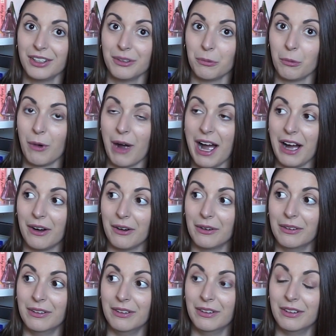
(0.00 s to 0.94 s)

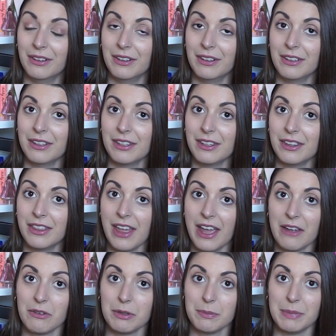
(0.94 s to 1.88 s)
wow.
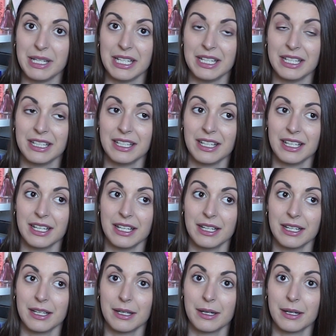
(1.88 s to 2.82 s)
They would be
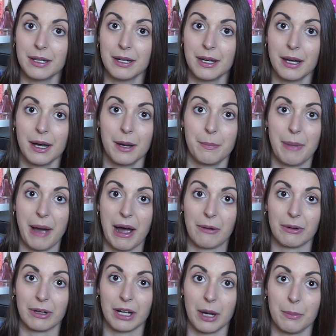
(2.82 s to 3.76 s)
a
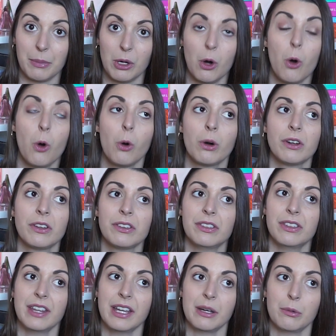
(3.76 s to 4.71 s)
power couple. Or
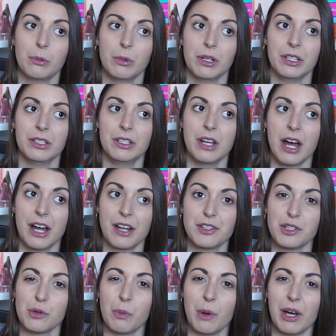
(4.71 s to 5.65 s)
they would not
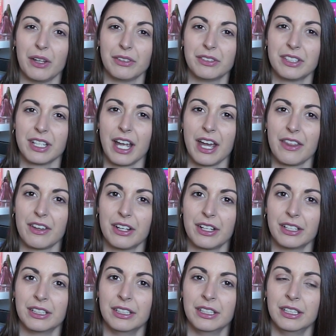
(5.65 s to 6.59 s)
do well
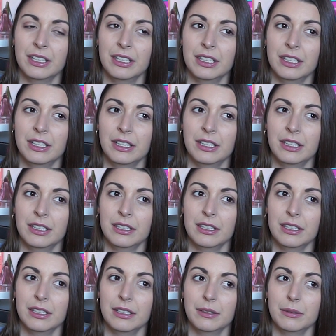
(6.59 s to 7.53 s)
together.
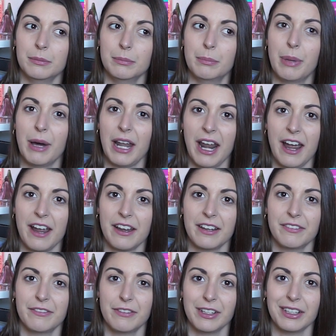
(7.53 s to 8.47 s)
But
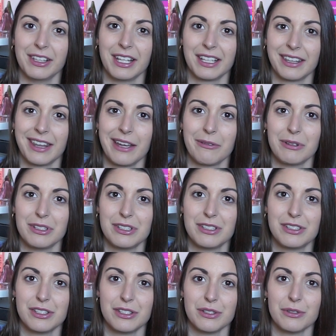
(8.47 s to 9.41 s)
I feel like they
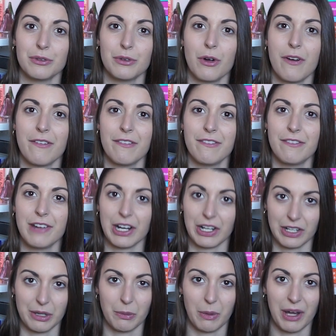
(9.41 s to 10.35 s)
would do
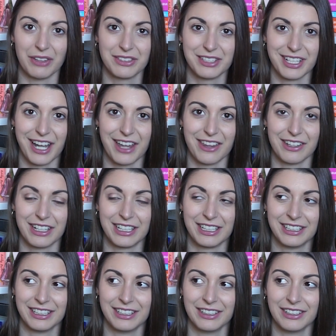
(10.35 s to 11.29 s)
very well
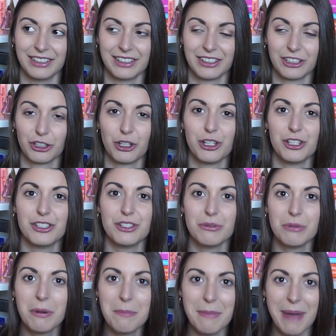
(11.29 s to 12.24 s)
together. Could
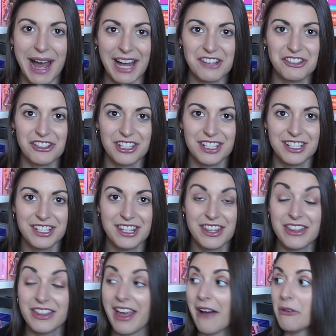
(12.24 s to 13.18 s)
you imagine?
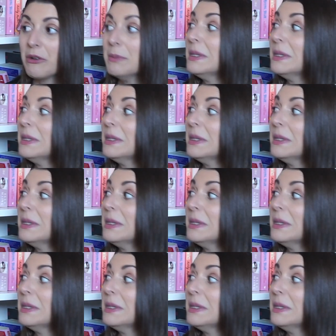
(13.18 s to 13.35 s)
That would